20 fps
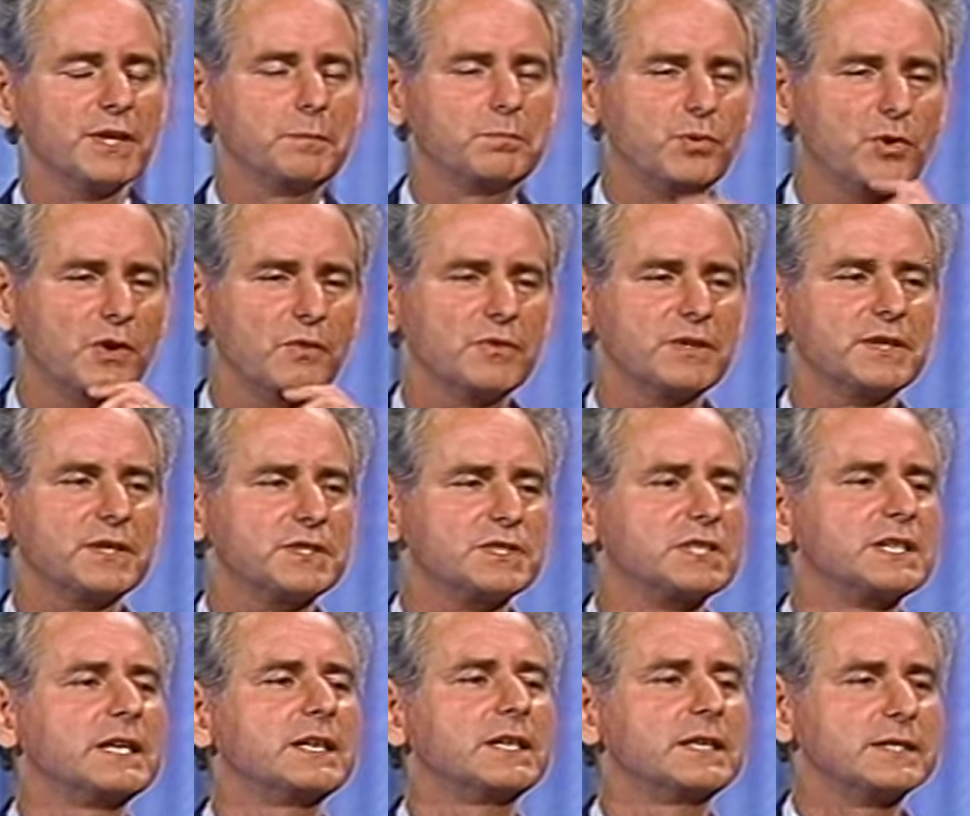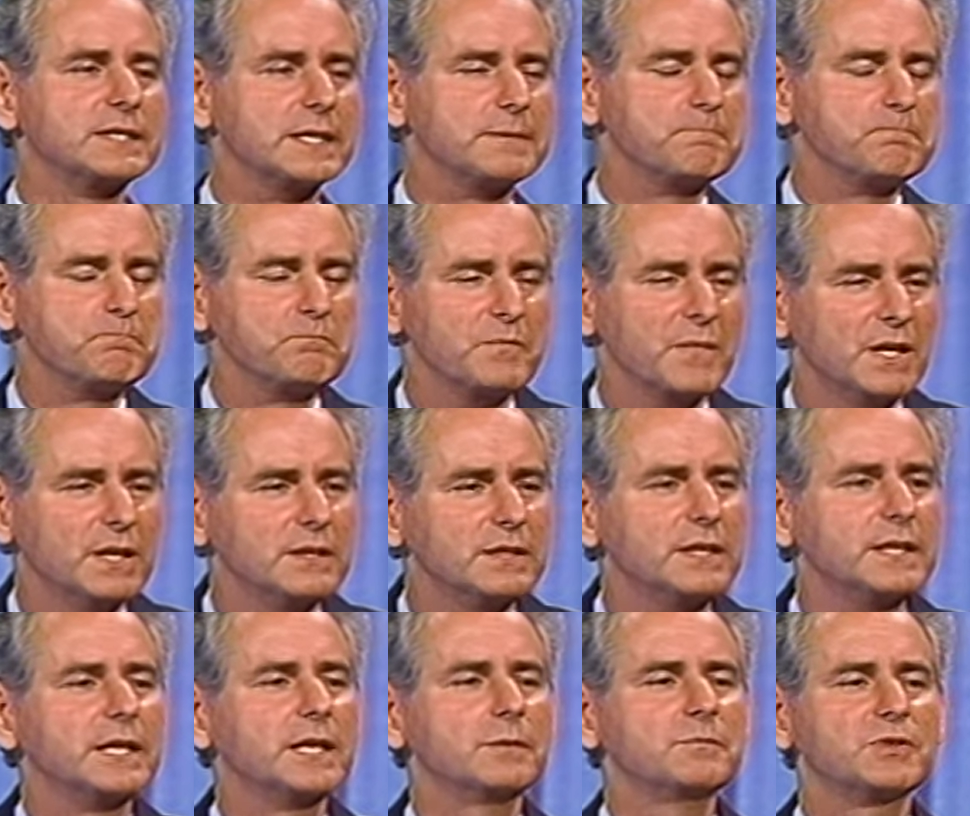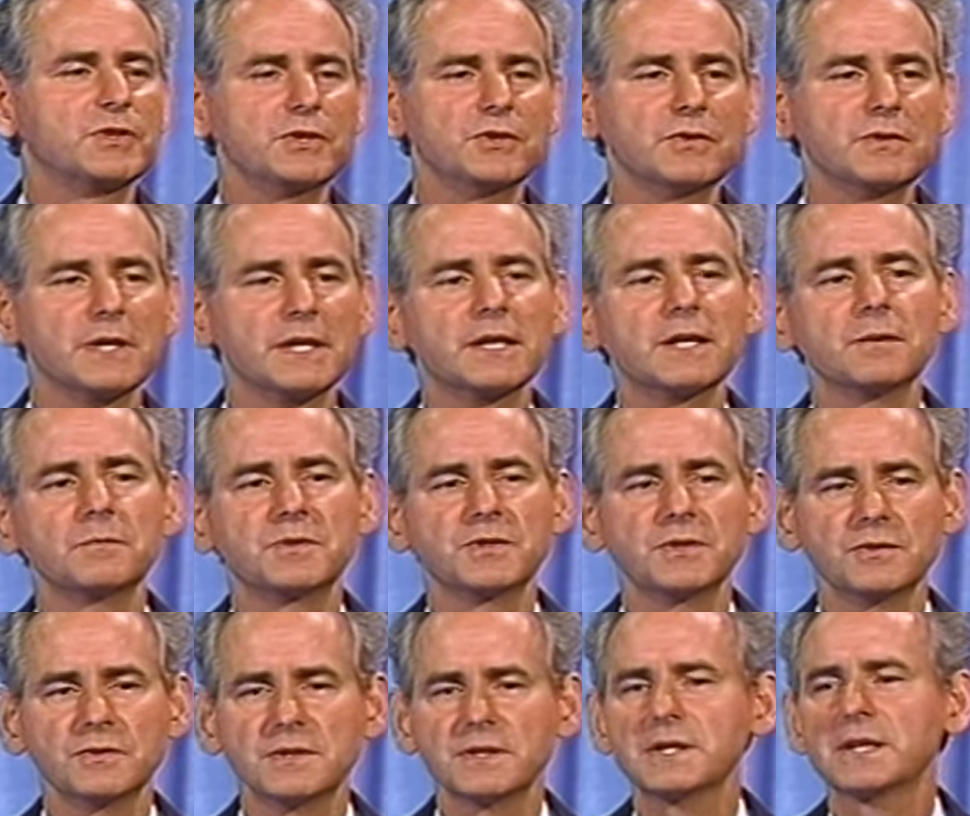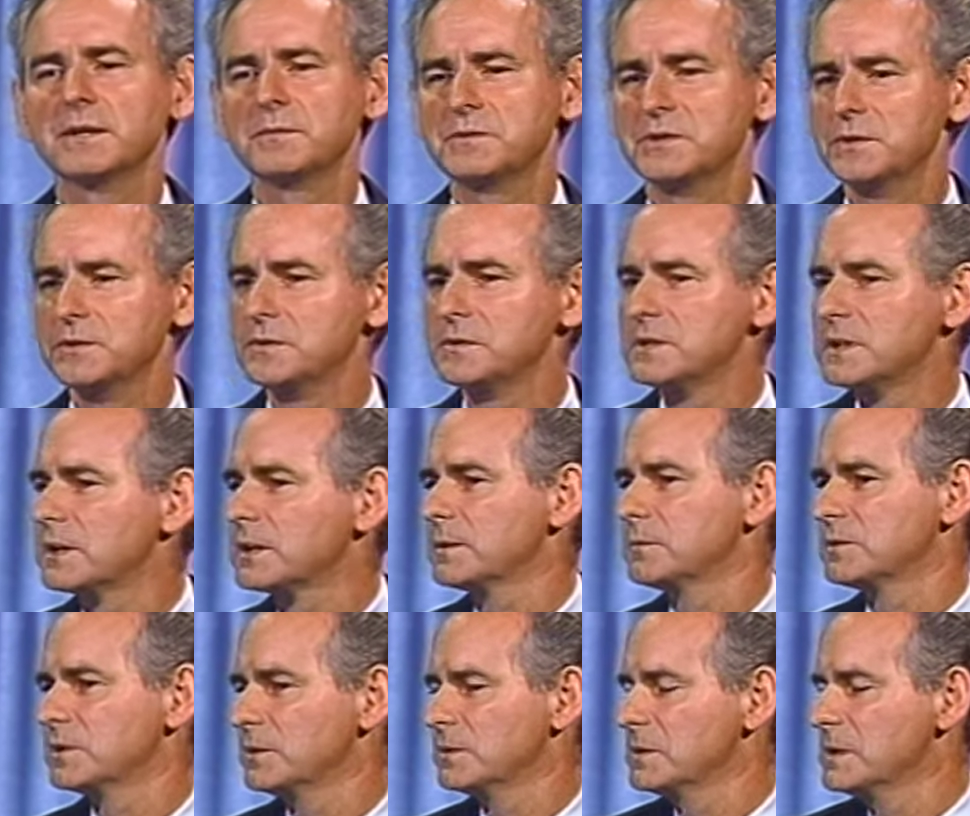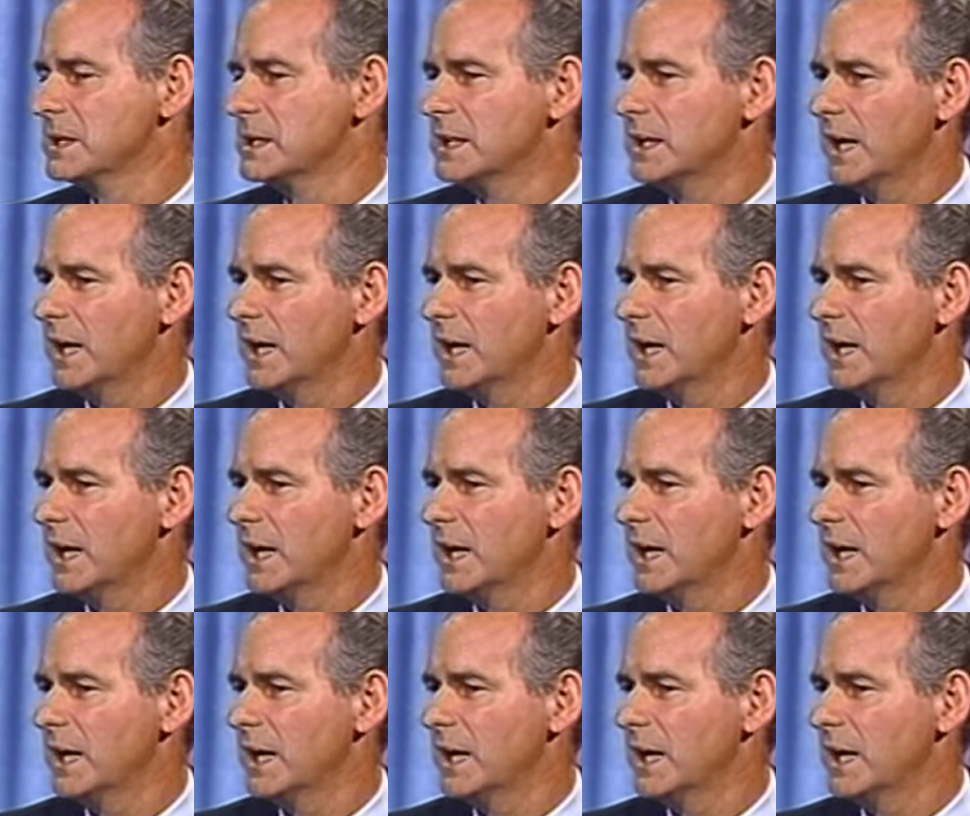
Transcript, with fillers: They point with their chin. He said, did he give them to you? Did he give them to you? Did he give them to you? Did he give them to you?